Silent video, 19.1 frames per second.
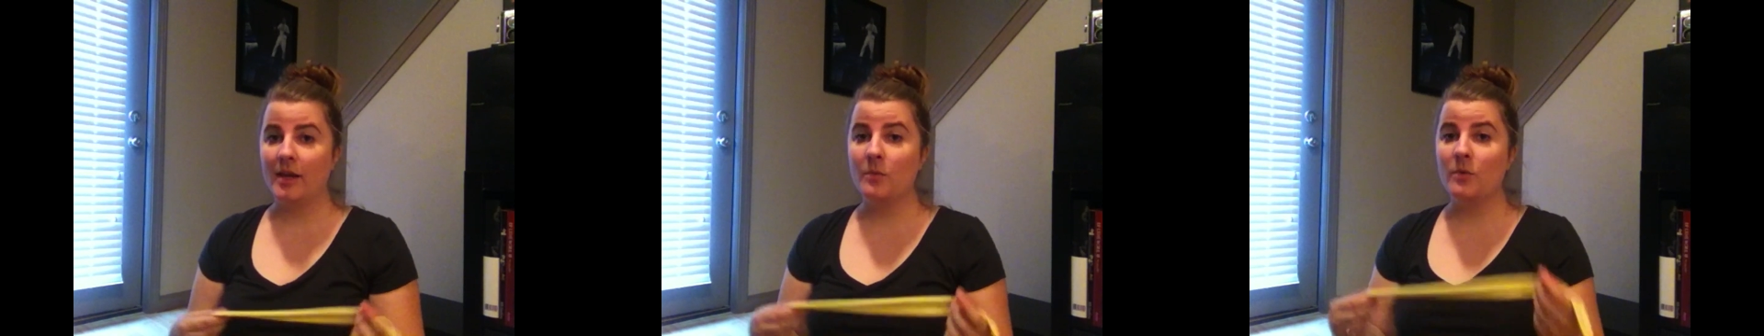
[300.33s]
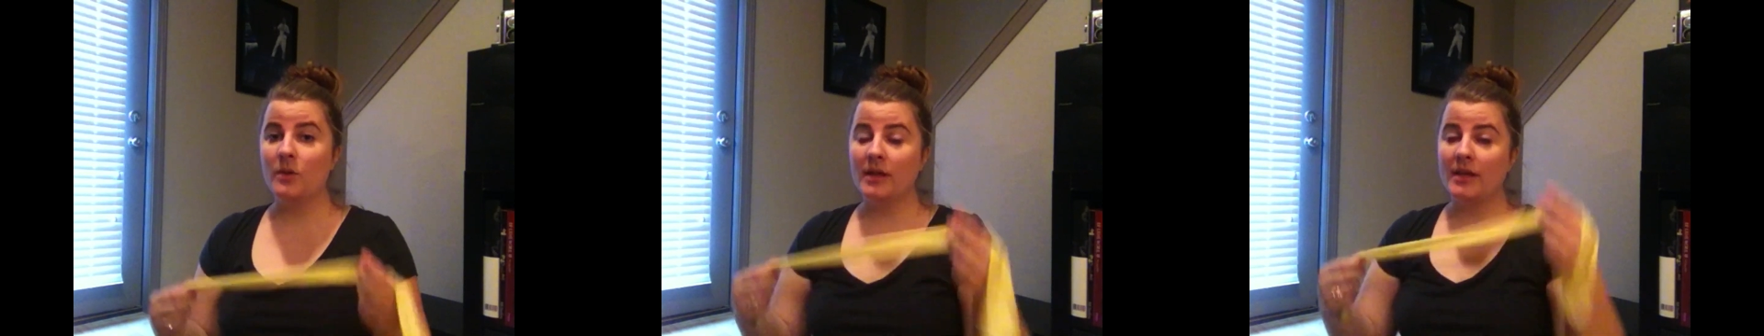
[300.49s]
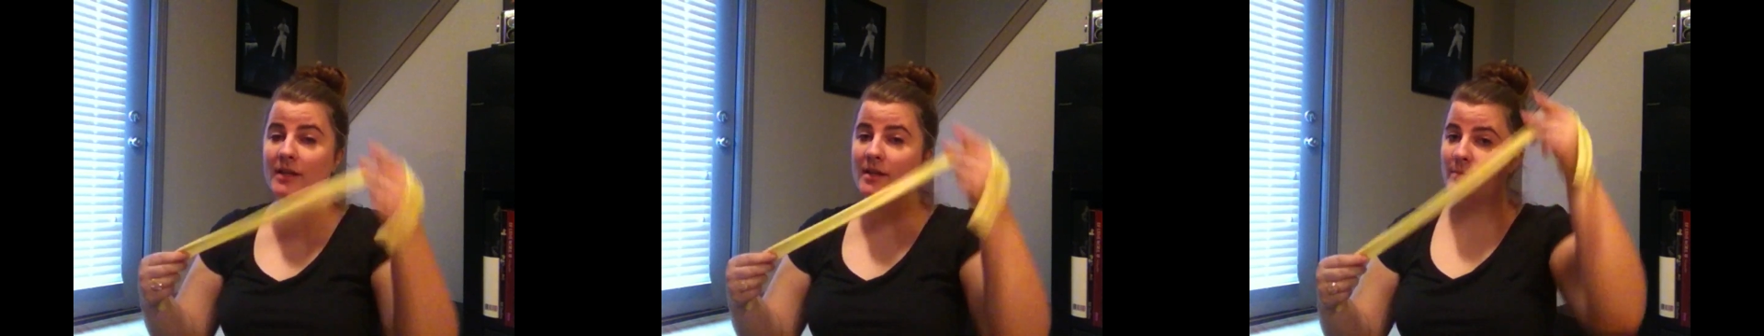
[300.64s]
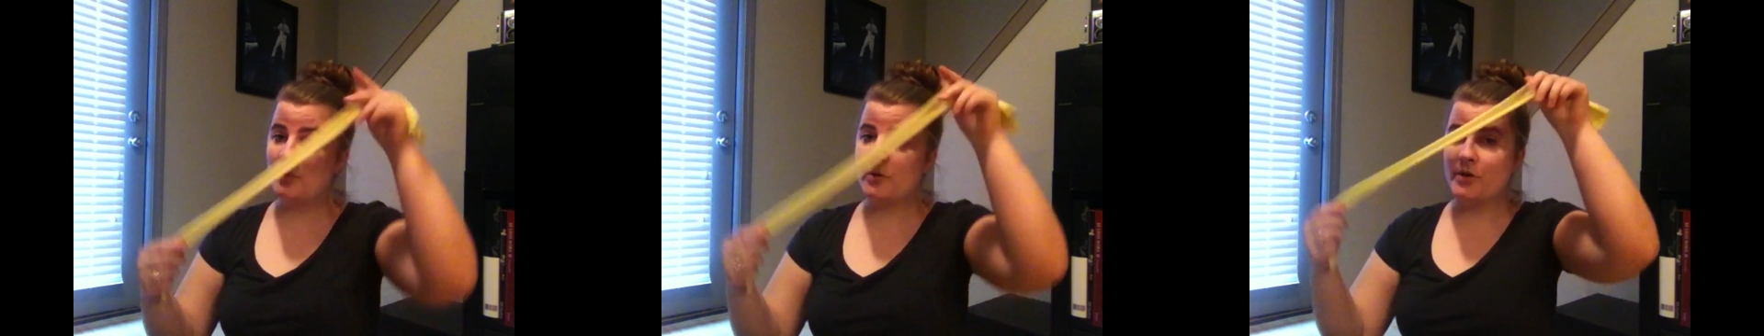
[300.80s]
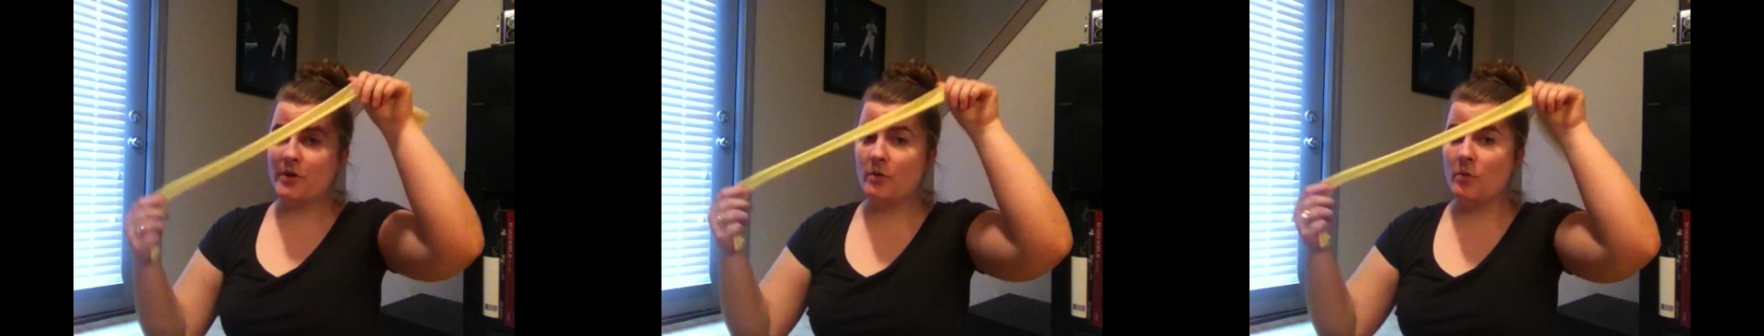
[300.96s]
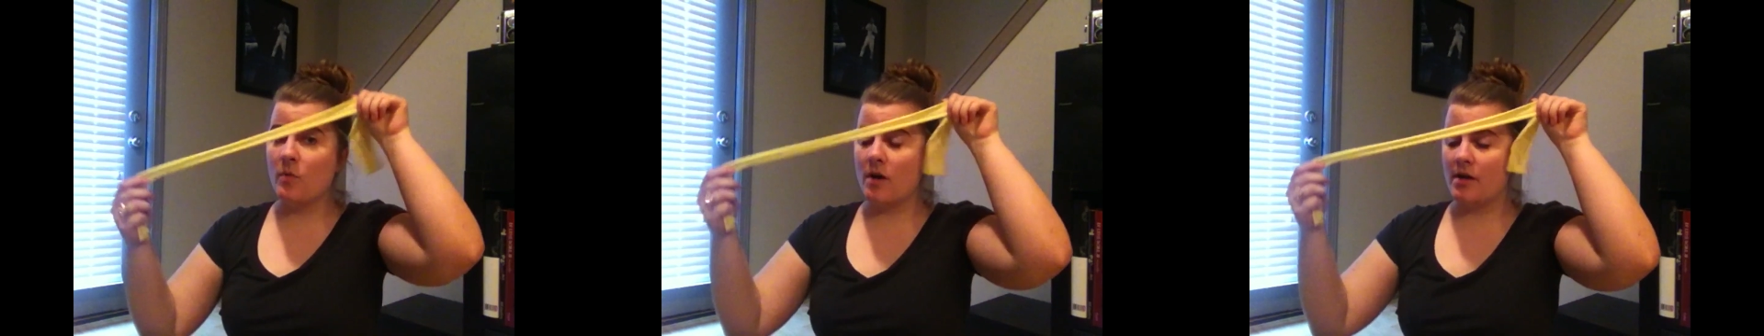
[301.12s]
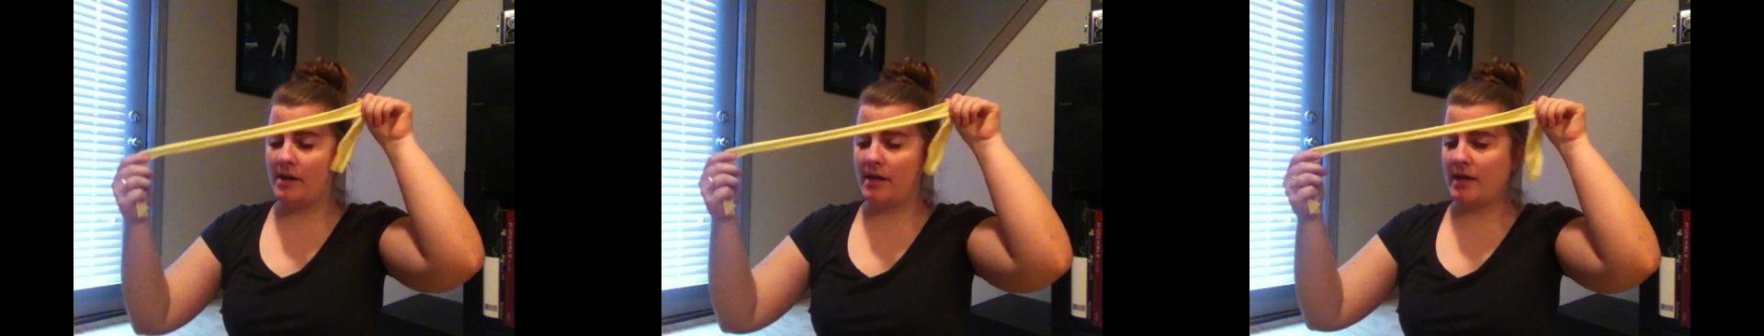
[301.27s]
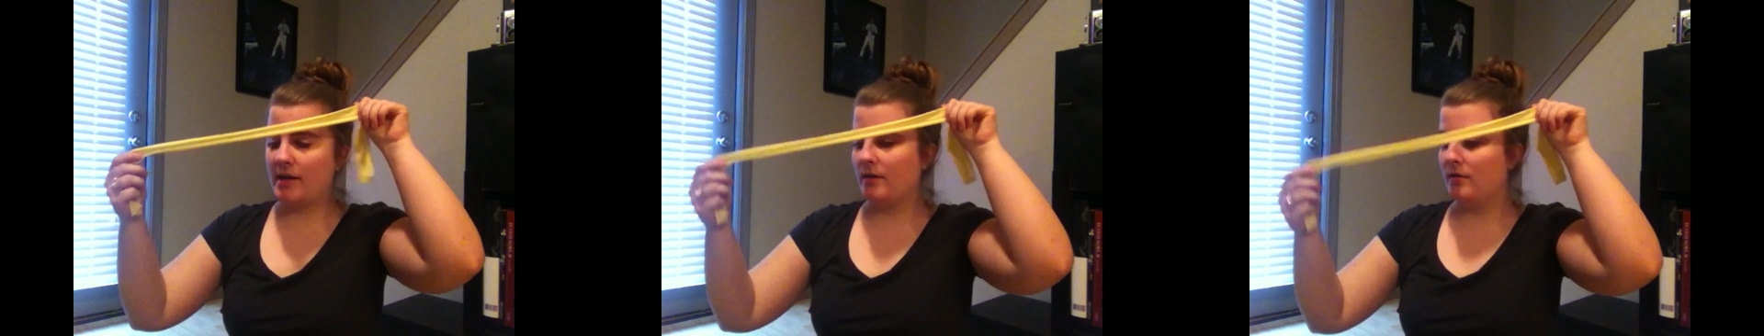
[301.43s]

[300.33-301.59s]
it will end up where you want